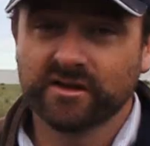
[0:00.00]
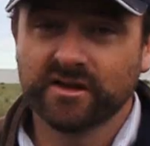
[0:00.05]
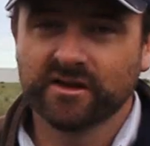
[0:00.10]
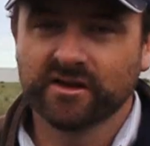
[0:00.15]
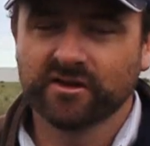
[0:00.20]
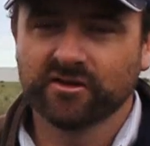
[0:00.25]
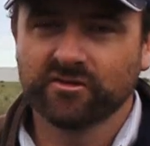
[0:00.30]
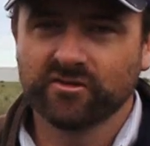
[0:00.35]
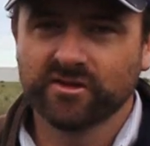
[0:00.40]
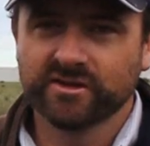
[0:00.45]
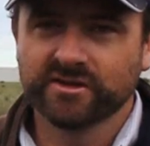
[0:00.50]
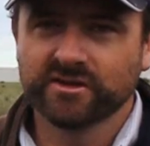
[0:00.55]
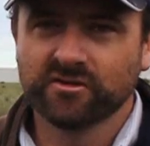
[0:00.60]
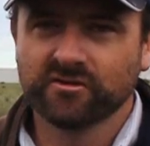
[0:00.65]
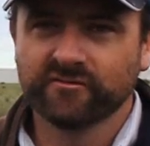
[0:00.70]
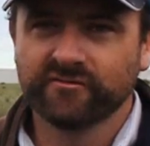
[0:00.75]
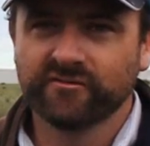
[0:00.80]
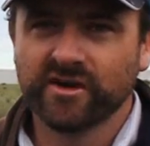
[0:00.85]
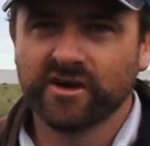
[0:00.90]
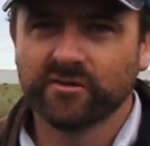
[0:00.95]
Can increase
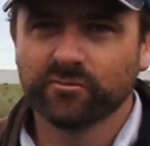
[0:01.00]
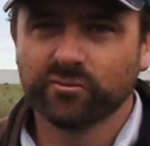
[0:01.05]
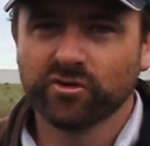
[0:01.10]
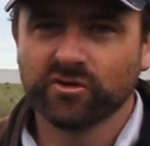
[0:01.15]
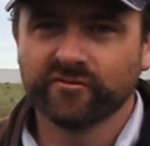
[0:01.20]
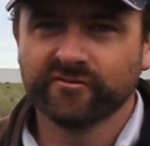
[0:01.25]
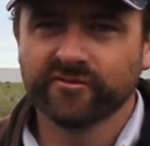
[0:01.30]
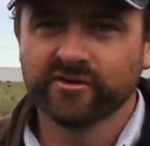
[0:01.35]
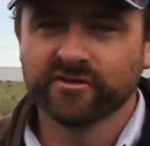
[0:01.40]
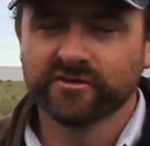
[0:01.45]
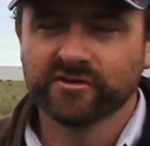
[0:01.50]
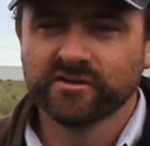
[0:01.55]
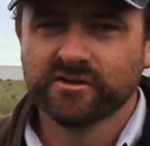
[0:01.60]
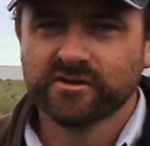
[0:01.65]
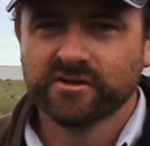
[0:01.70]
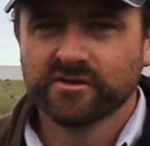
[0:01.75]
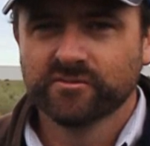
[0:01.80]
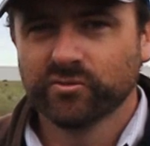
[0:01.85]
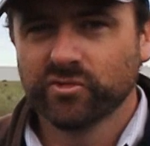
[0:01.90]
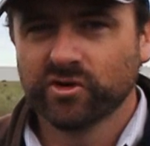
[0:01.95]
whole farm profit
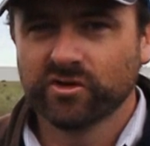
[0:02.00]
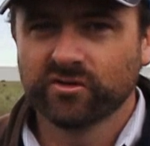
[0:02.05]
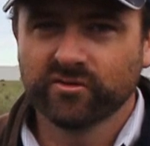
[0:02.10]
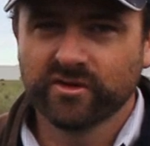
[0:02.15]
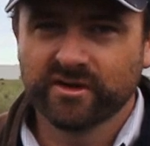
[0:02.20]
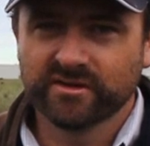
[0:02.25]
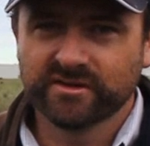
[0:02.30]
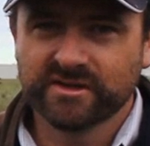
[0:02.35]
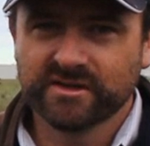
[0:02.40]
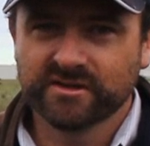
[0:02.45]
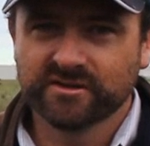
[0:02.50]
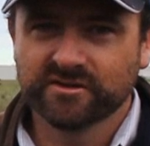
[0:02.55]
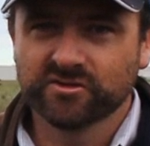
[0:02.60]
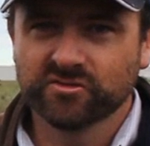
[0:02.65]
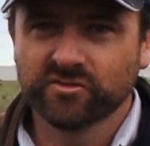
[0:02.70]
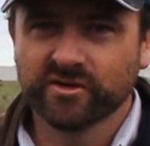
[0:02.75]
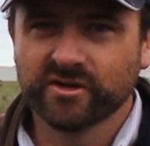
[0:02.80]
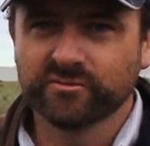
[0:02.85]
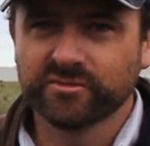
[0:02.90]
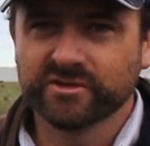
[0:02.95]
by around 10 to
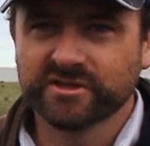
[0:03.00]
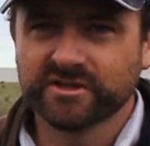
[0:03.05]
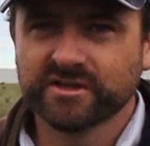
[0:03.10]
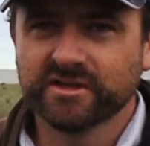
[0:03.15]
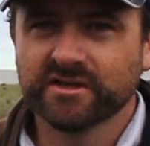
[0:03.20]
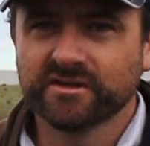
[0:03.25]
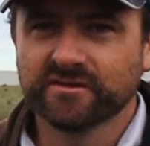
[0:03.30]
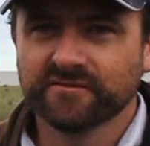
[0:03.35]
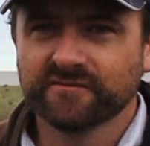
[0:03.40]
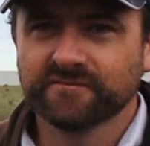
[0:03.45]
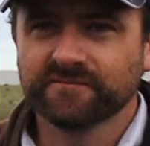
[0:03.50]
20%.